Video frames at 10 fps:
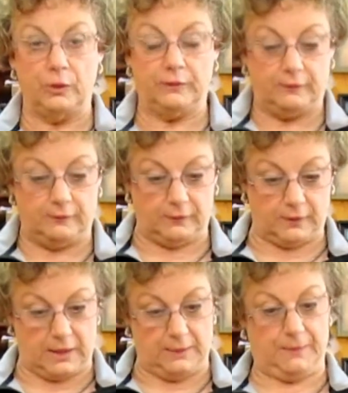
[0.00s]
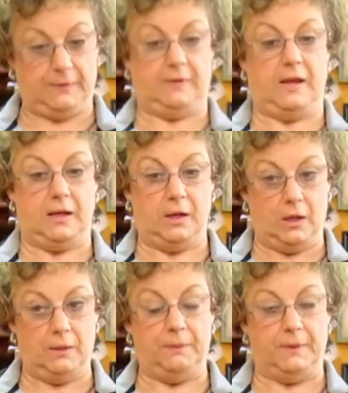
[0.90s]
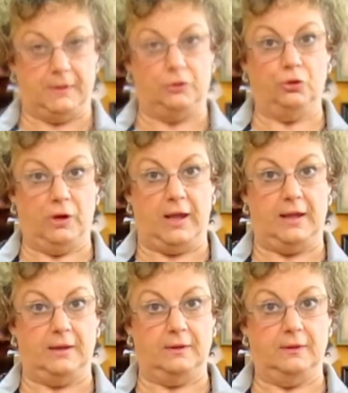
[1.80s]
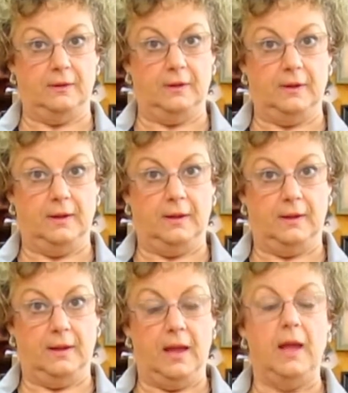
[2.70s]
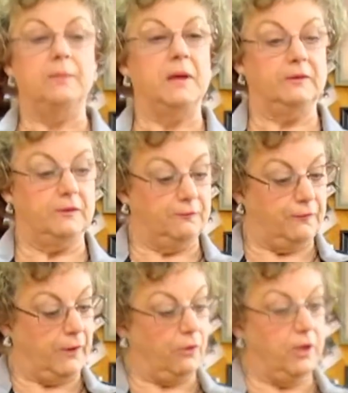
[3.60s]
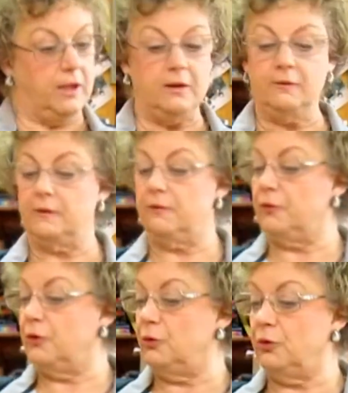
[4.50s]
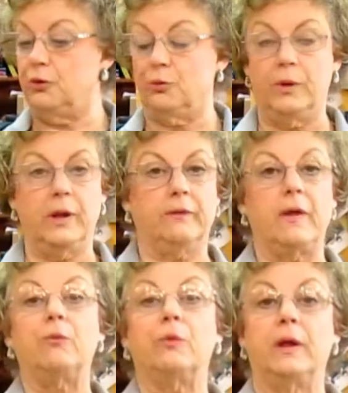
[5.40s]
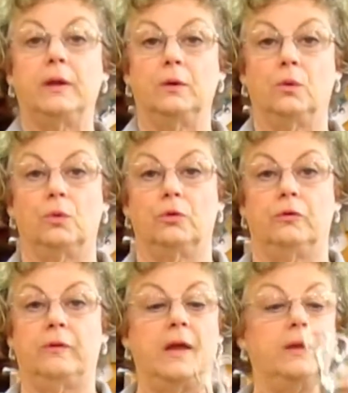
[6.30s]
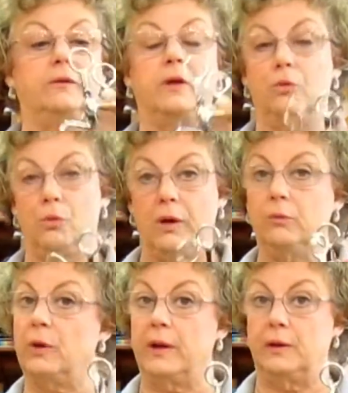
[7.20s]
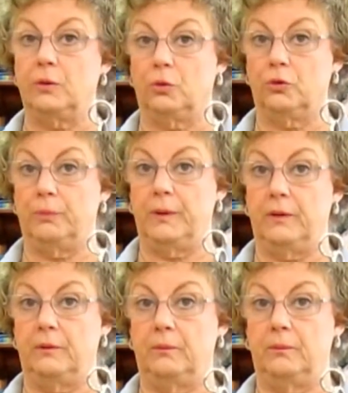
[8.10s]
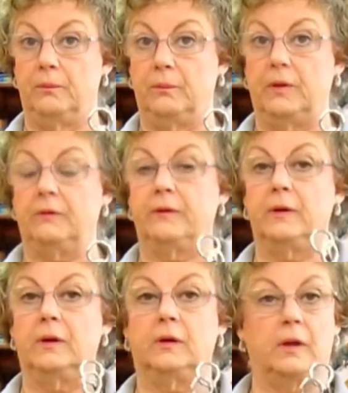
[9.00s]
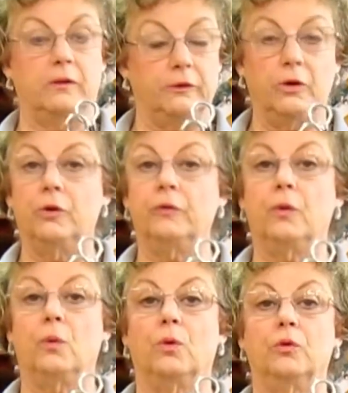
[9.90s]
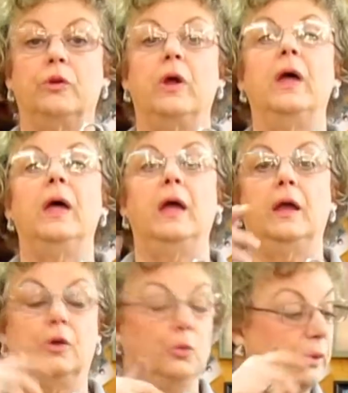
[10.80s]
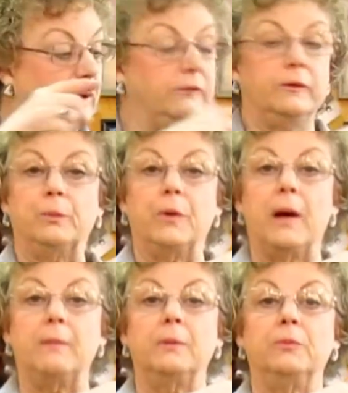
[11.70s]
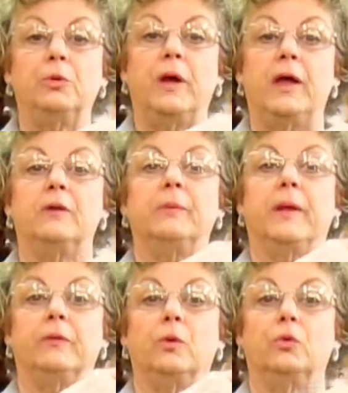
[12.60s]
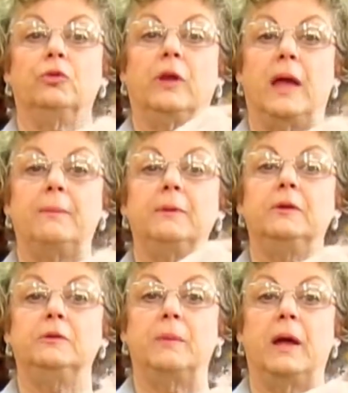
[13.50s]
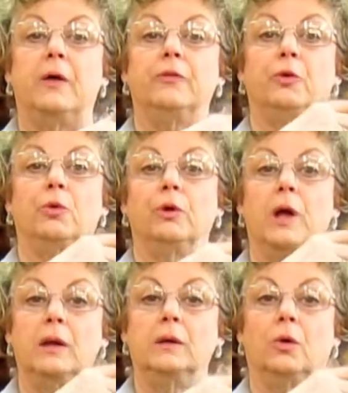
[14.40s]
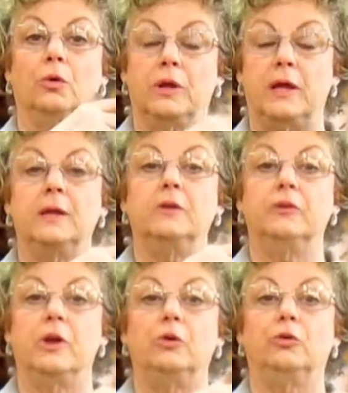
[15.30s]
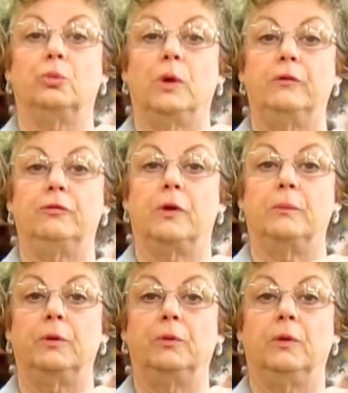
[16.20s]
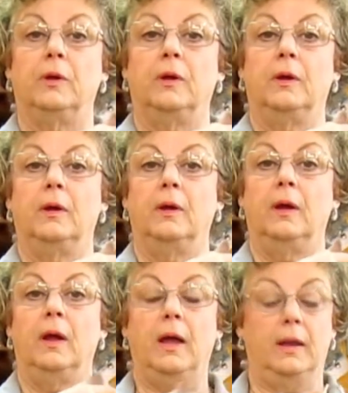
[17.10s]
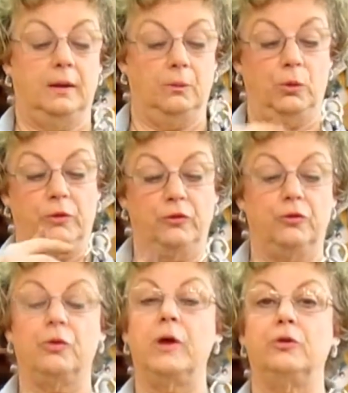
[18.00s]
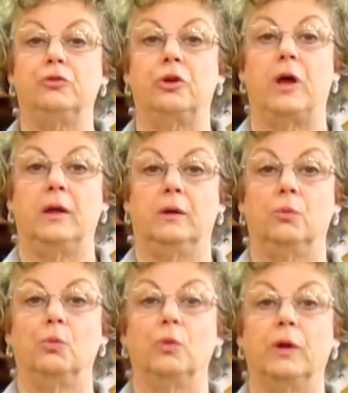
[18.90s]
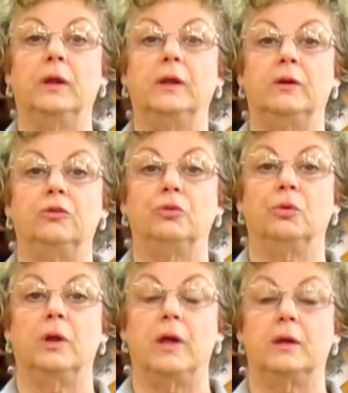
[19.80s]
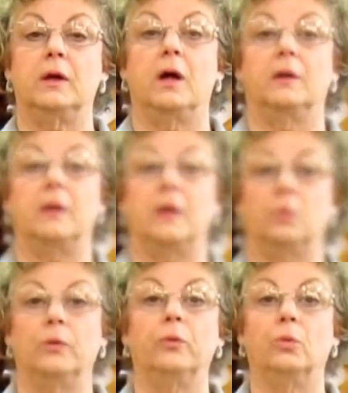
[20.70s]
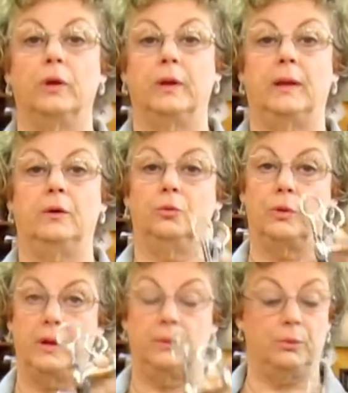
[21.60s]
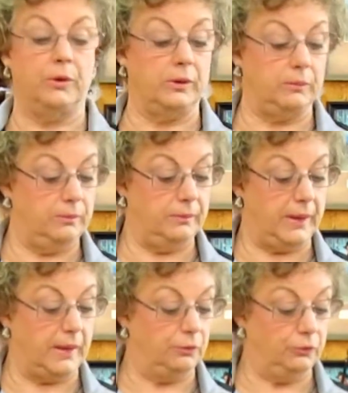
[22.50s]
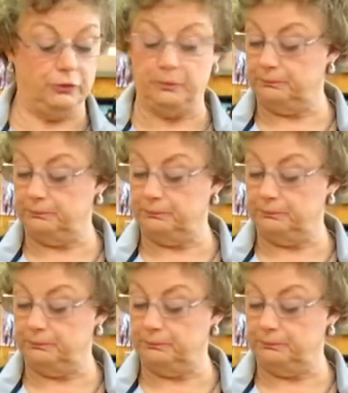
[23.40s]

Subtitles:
it's to keep his head up and in your hand, and makes it very easy for you to direct that reining horse. That is a great reining horse bit because it doesn't hurt the horse. It corrects the problem you had about the horse gapping his mouth or taking his nose away from you. And with a straighter shank, really gives you a lot of contact with the one-handed reining patterns.